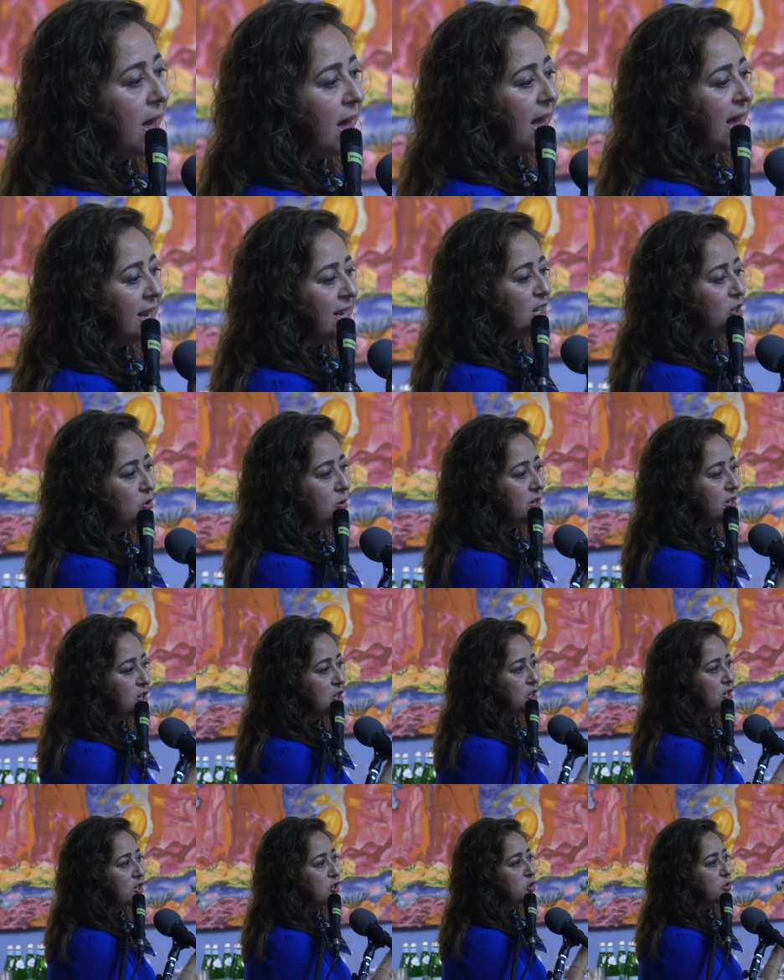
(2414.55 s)
any
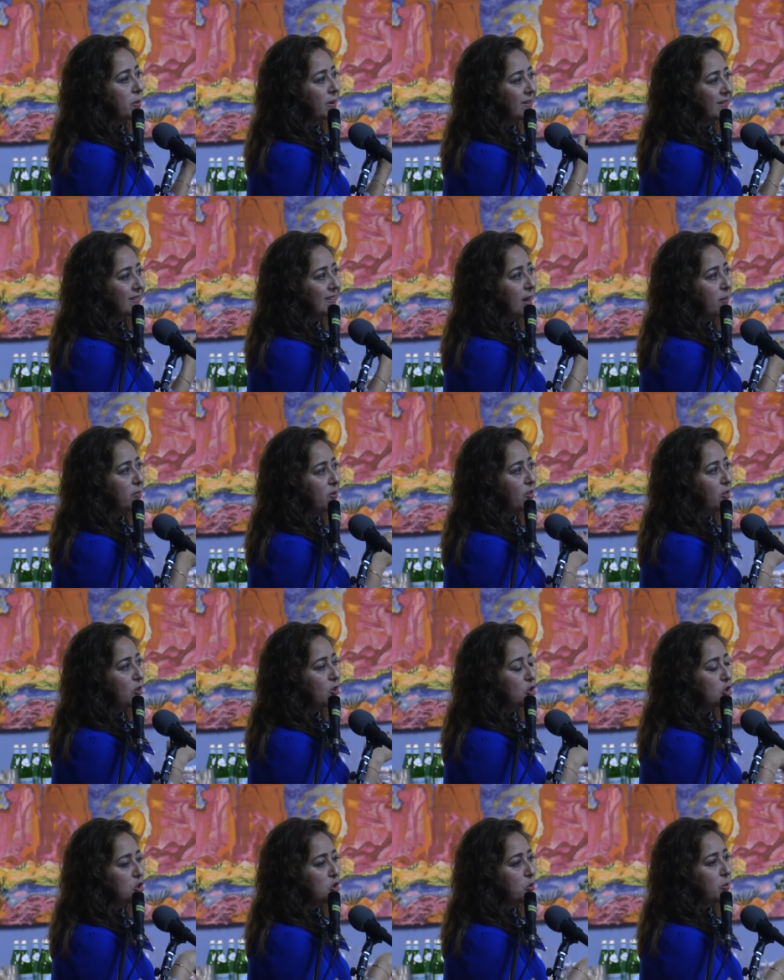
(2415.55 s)
tradition to accept the
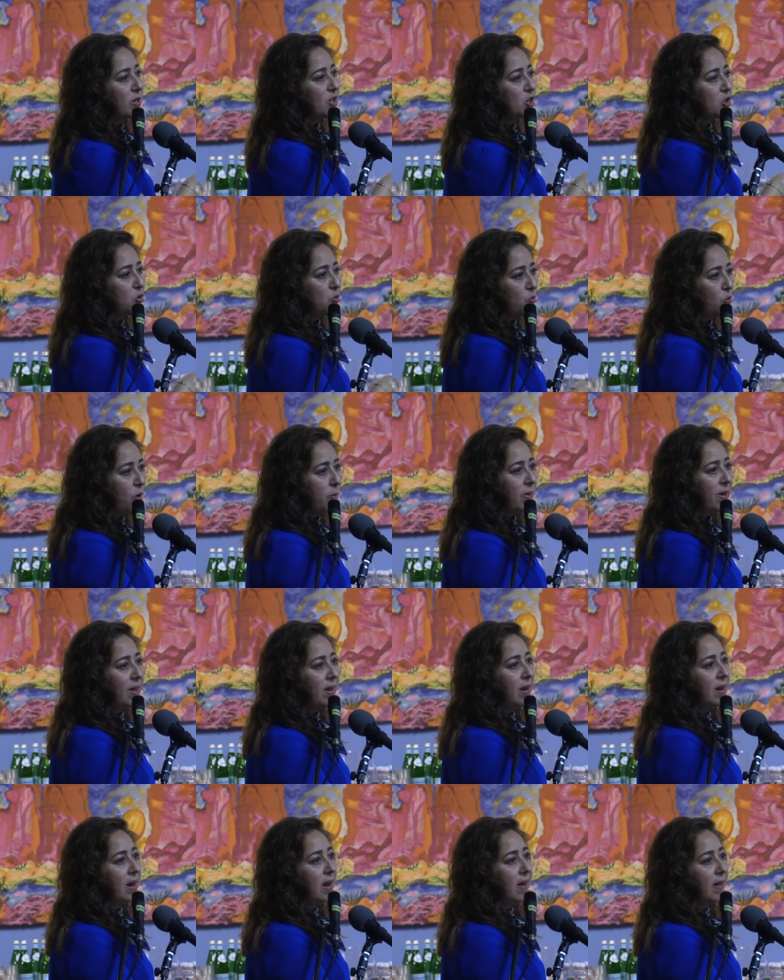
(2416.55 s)
Jewish
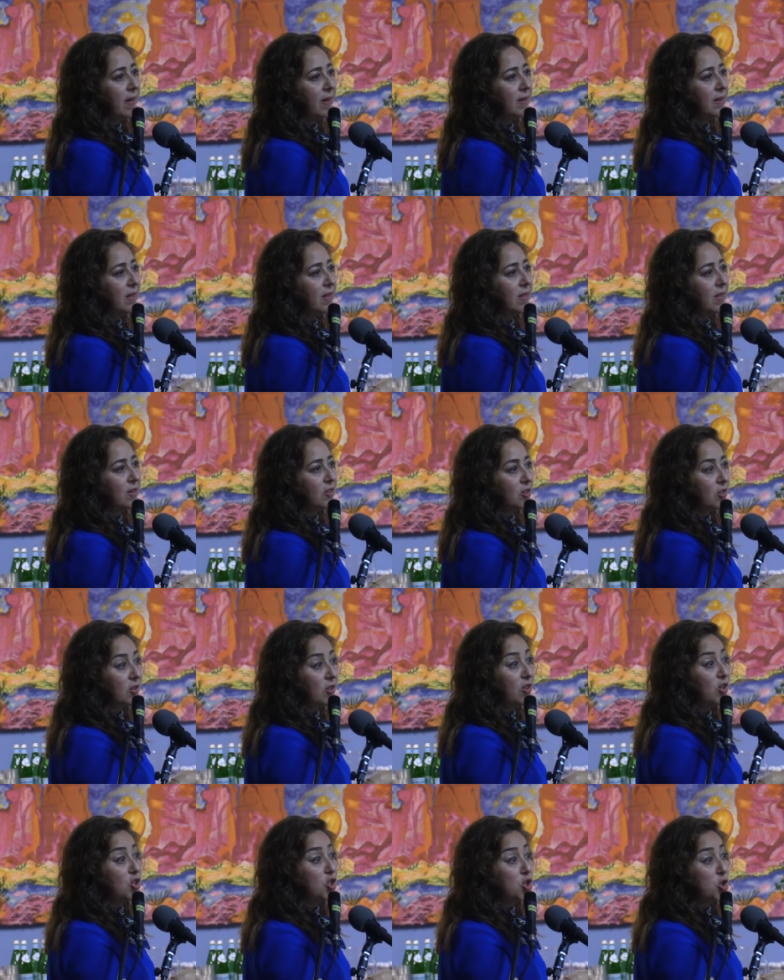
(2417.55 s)
woman
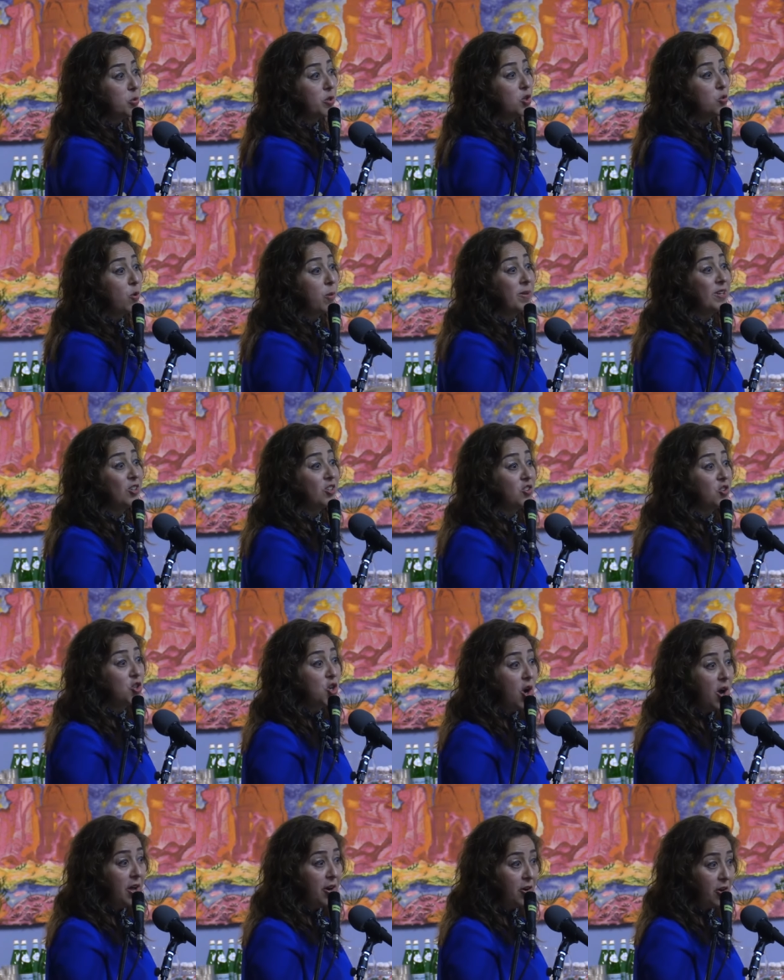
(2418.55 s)
the Jewish woman's
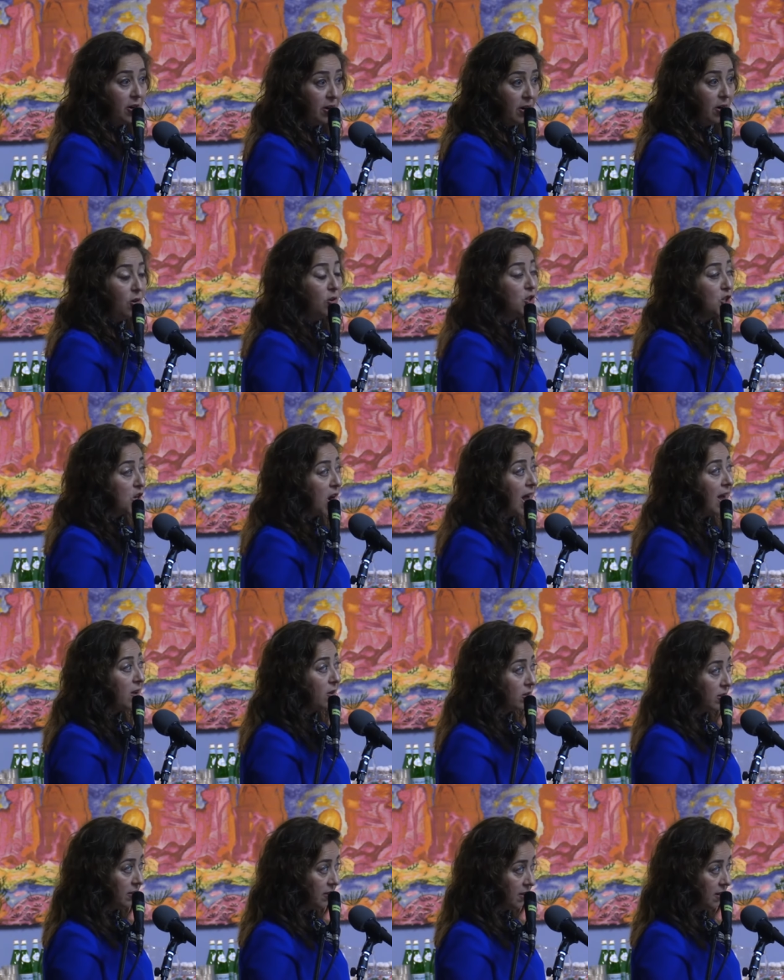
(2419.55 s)
daughter or
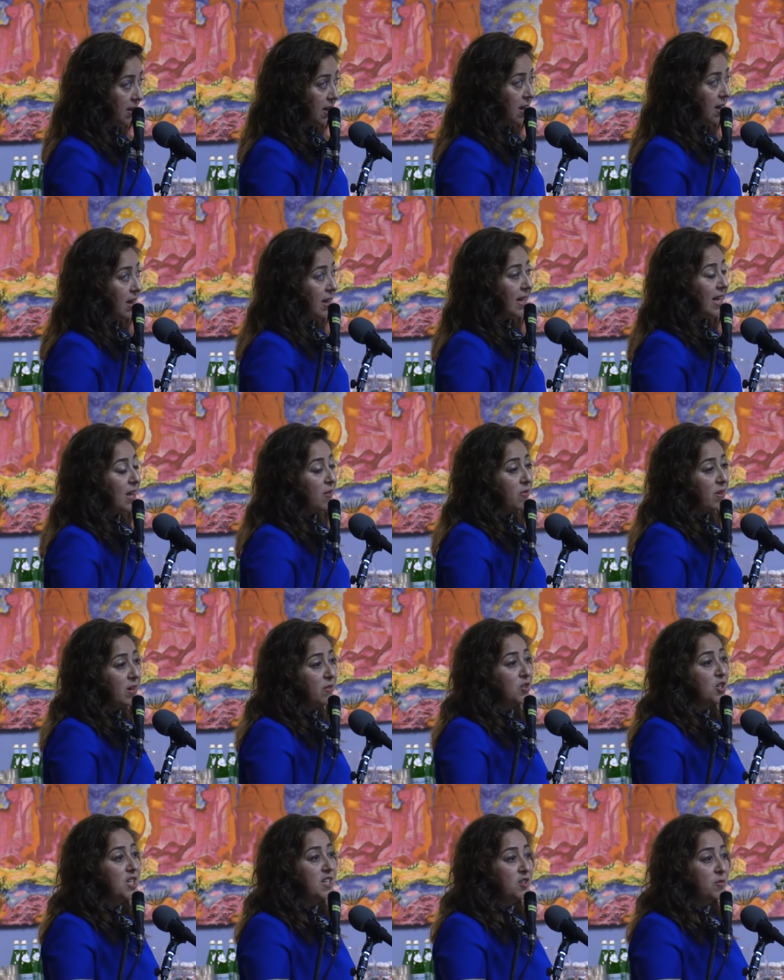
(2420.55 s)
child, even if
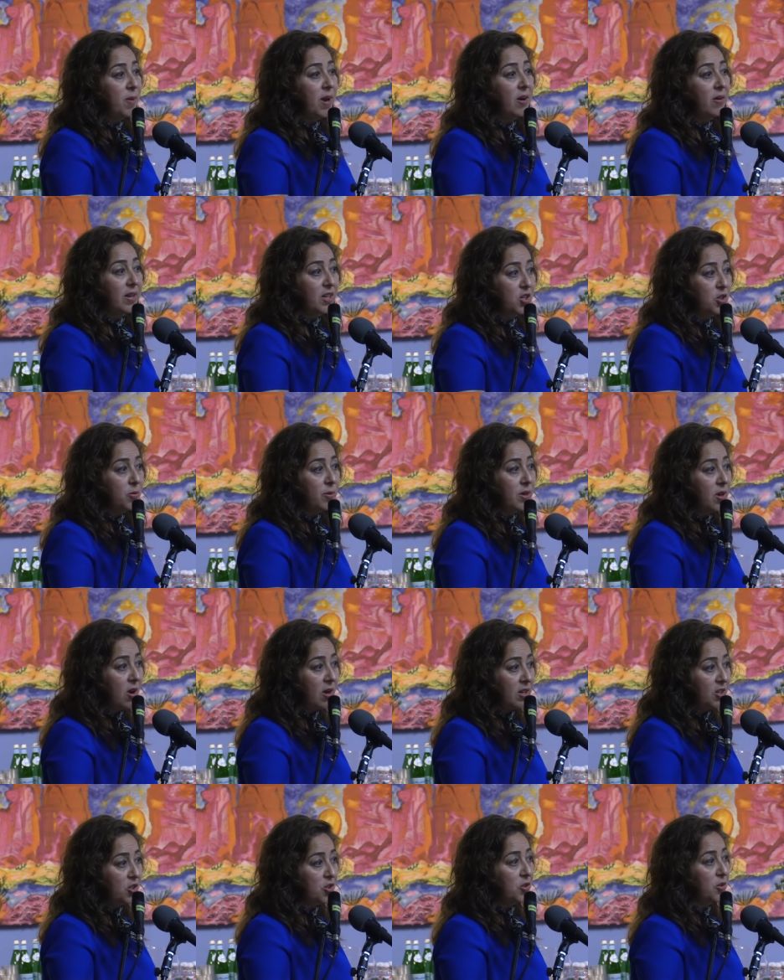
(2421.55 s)
she's married to a
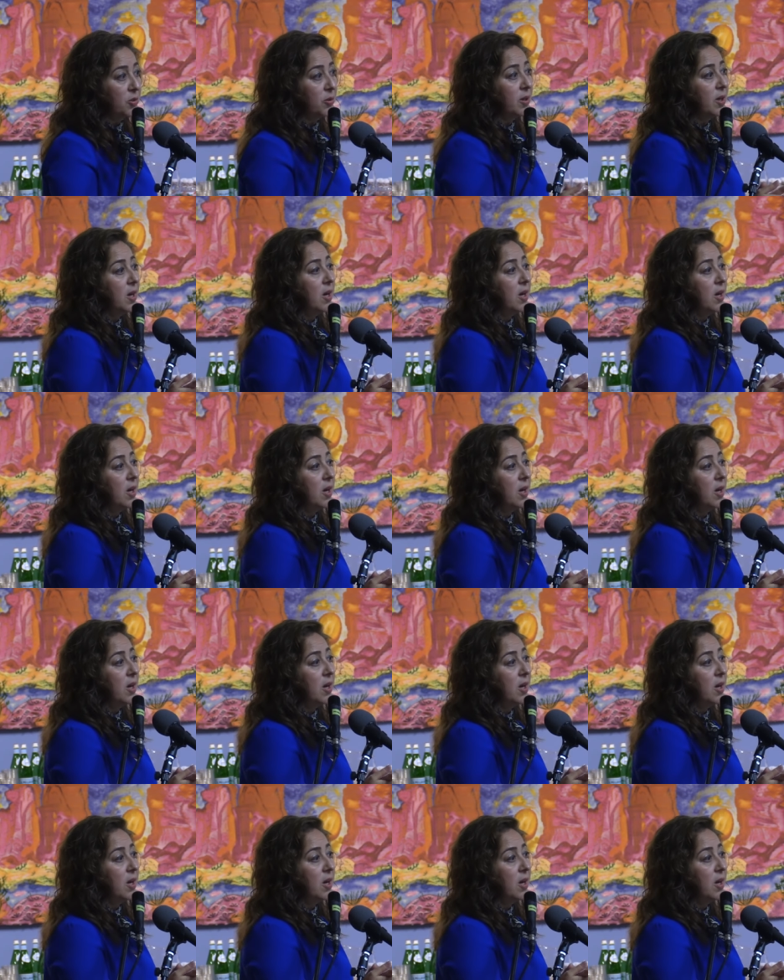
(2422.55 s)
non-Jew.